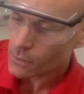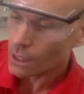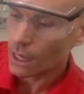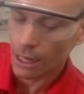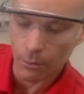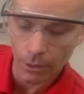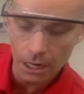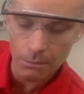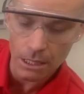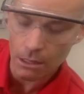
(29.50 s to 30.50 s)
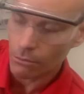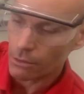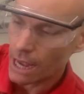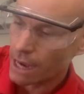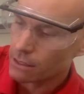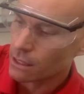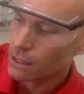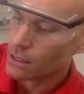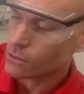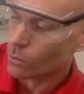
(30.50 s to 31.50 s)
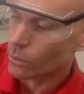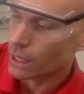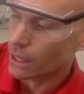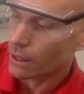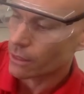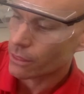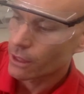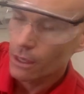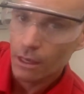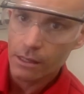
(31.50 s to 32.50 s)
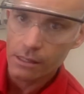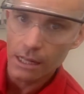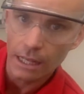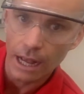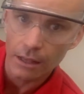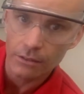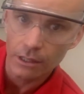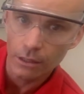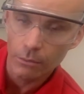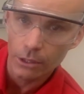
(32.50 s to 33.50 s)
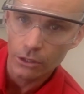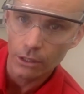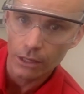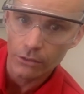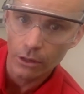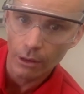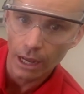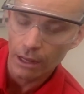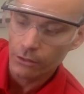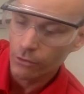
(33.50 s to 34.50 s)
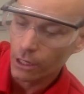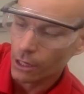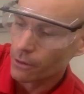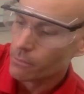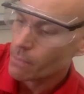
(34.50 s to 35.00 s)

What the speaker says: We're going to be reacting these with acetic acid, which you guys know as vinegar.